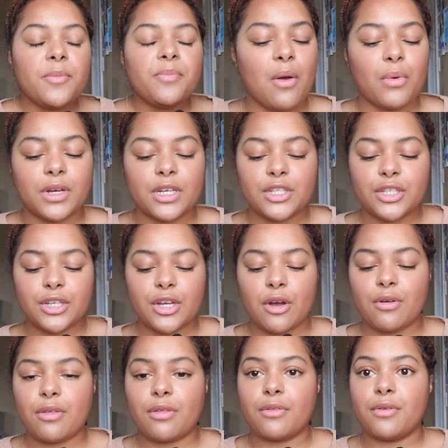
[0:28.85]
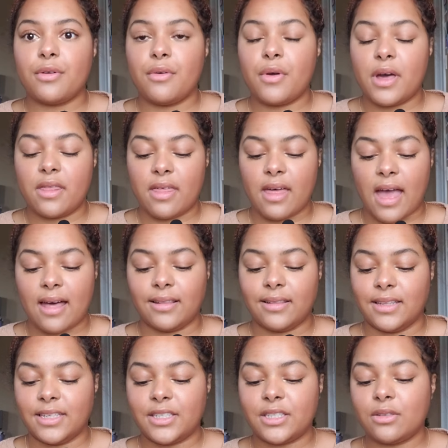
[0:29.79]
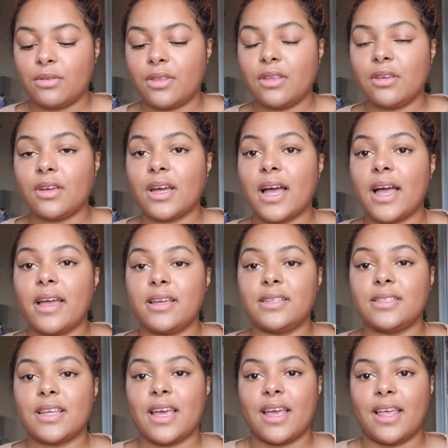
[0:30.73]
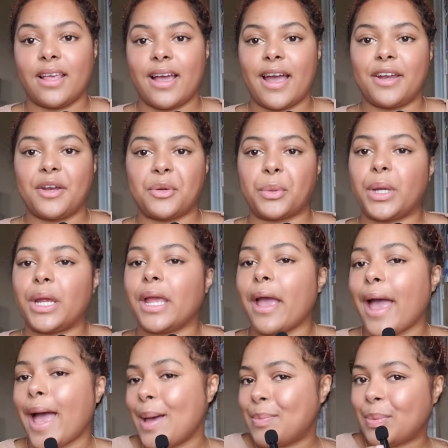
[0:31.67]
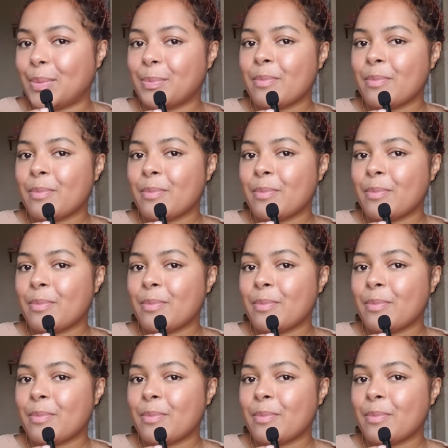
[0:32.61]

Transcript: I wanted to go through that list with you guys and kind of recap